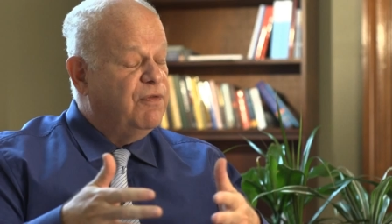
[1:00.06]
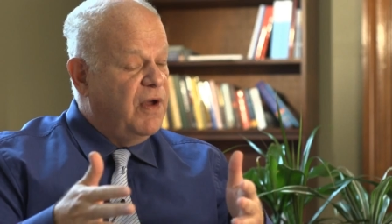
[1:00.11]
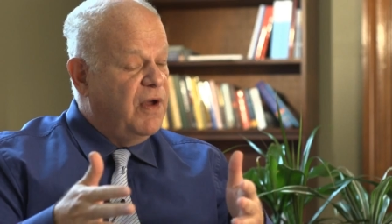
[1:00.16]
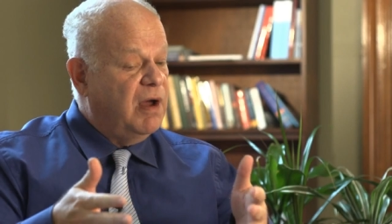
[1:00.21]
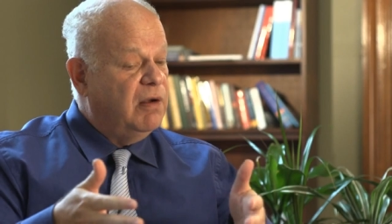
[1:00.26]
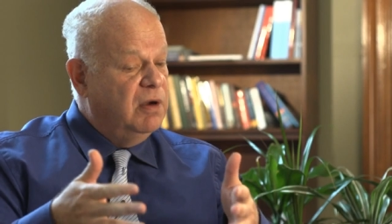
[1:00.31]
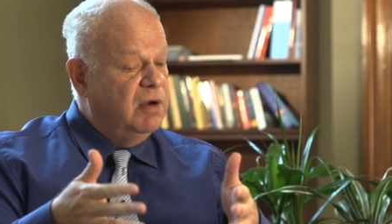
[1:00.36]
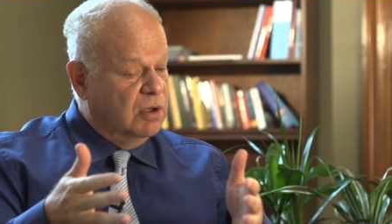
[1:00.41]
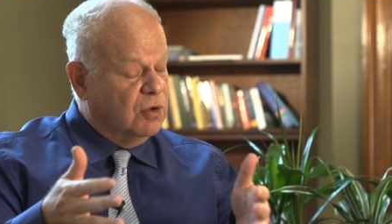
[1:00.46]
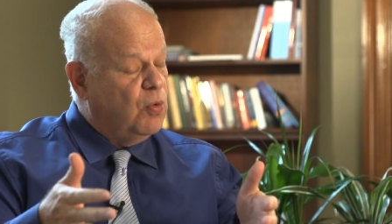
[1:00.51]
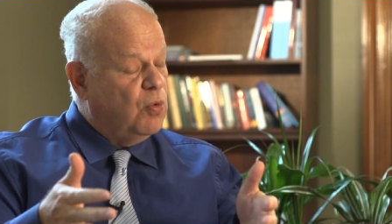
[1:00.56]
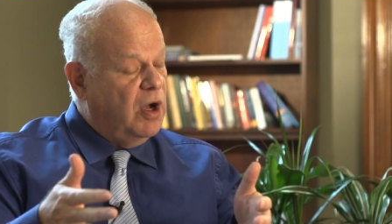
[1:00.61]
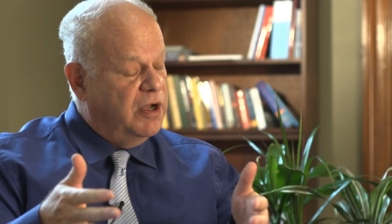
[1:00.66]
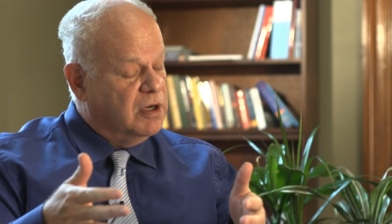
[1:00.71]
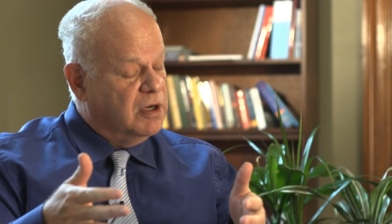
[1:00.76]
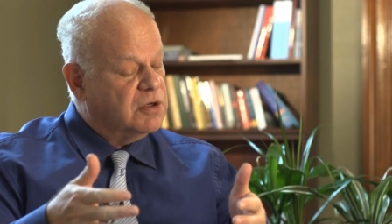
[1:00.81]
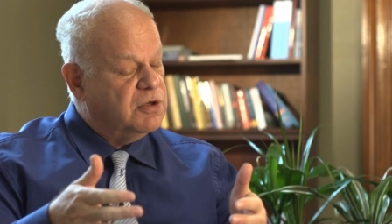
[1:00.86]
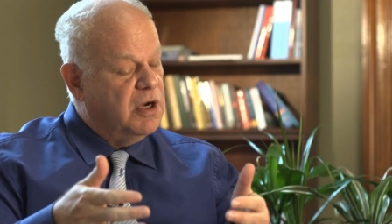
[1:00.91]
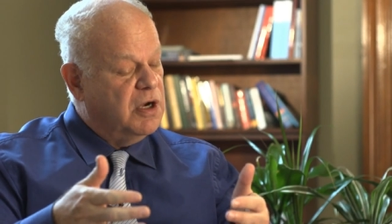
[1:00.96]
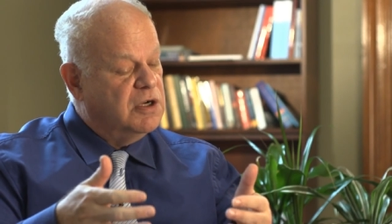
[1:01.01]
found in
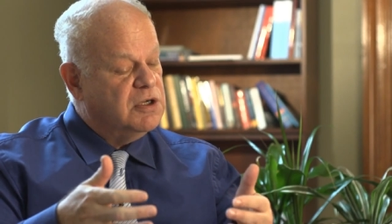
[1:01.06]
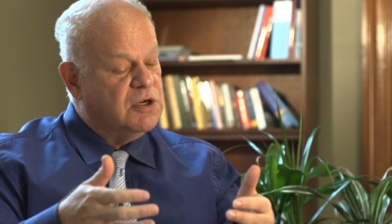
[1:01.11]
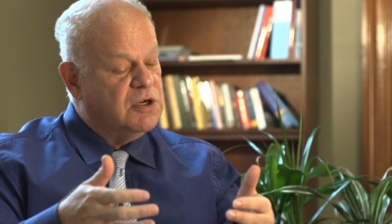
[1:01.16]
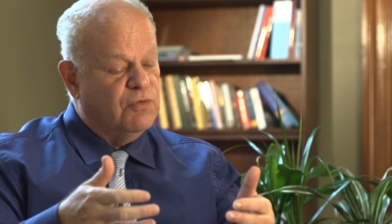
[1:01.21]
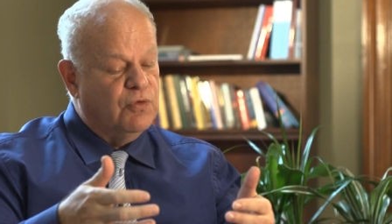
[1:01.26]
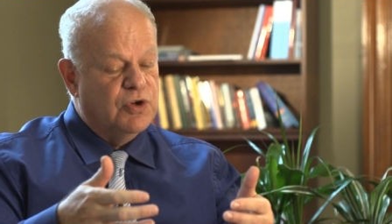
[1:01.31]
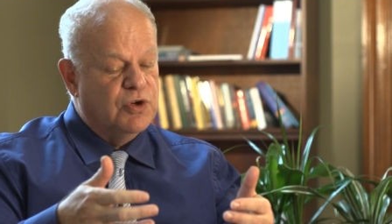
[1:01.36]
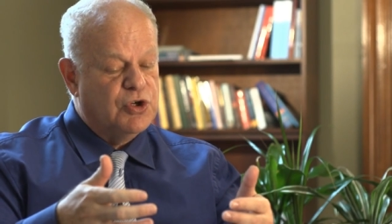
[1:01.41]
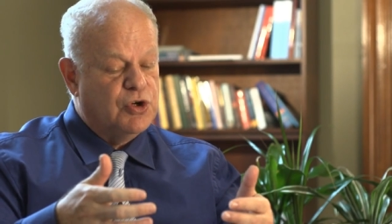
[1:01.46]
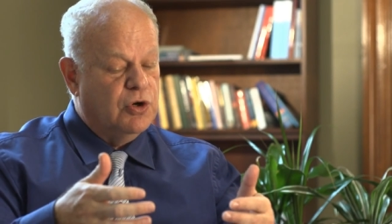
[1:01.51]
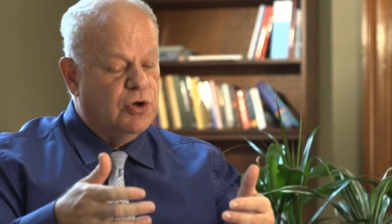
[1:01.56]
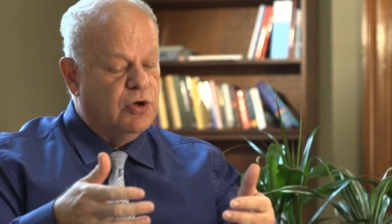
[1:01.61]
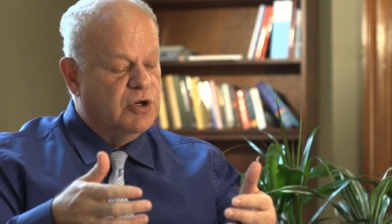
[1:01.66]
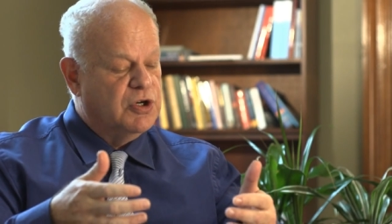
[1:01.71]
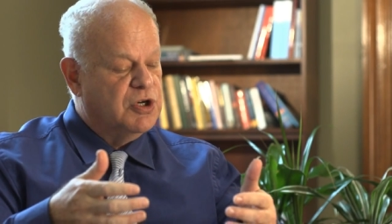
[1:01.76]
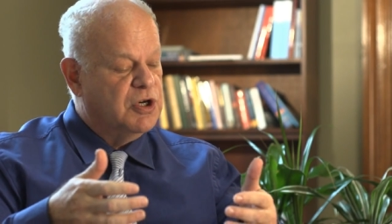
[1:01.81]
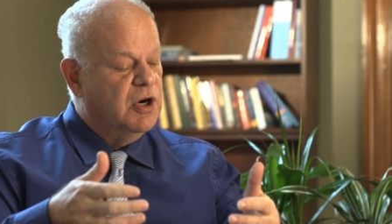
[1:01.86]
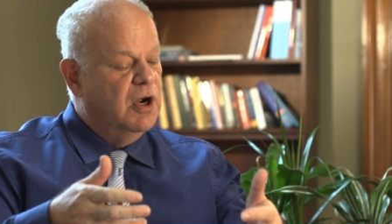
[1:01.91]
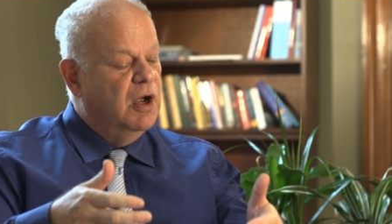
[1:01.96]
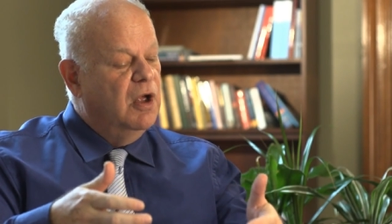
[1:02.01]
quite extensive
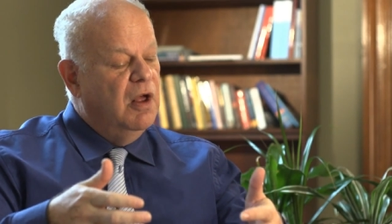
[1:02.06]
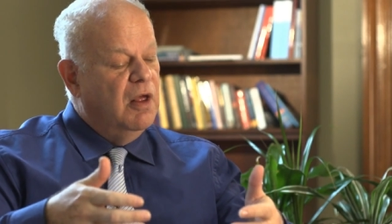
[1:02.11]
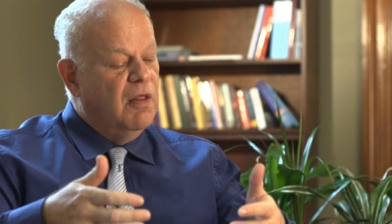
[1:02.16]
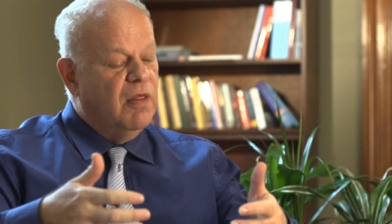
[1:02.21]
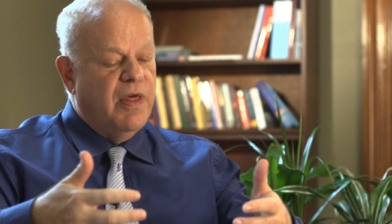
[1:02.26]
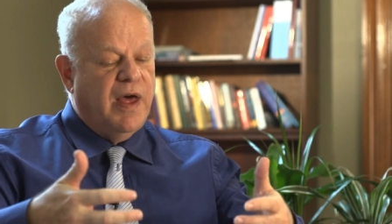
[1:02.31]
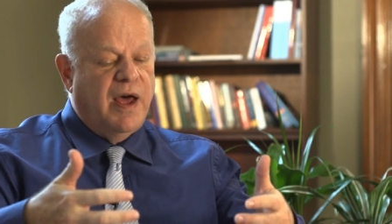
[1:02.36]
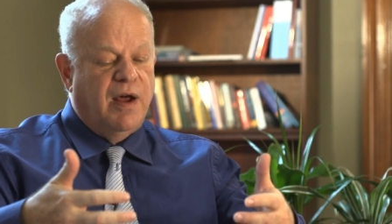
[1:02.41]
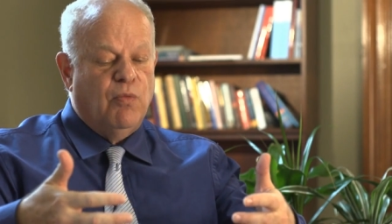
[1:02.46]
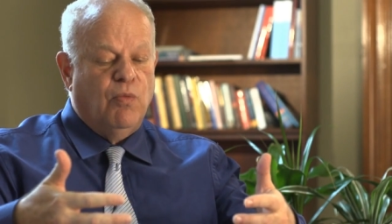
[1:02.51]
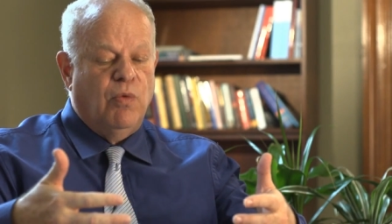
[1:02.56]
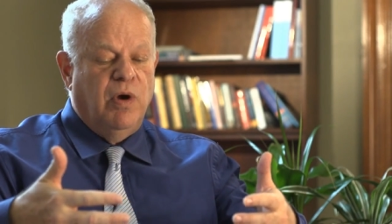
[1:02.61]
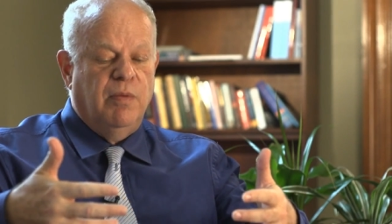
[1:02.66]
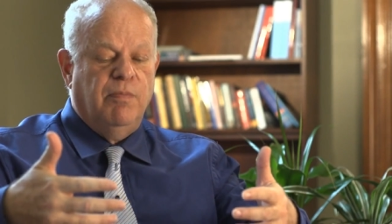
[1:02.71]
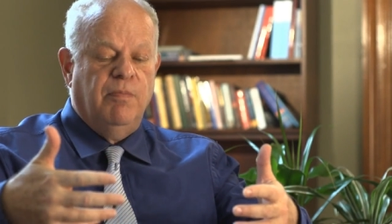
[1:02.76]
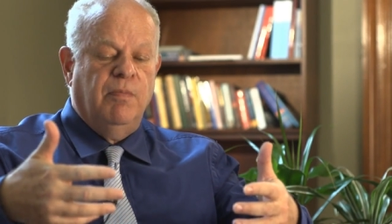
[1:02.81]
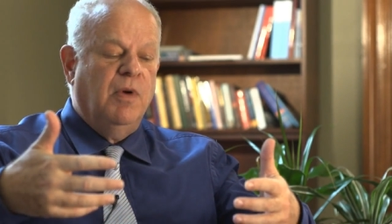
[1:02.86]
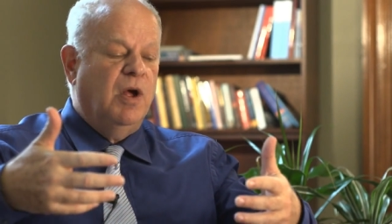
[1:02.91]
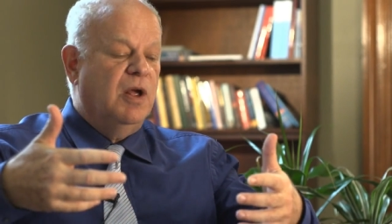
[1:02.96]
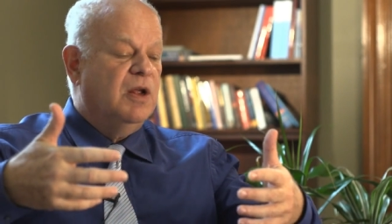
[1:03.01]
research that
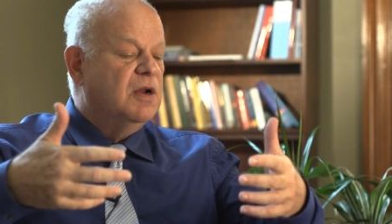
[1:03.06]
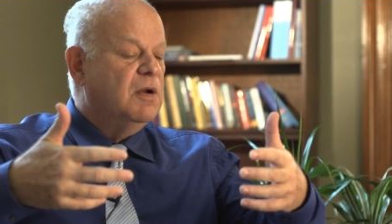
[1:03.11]
when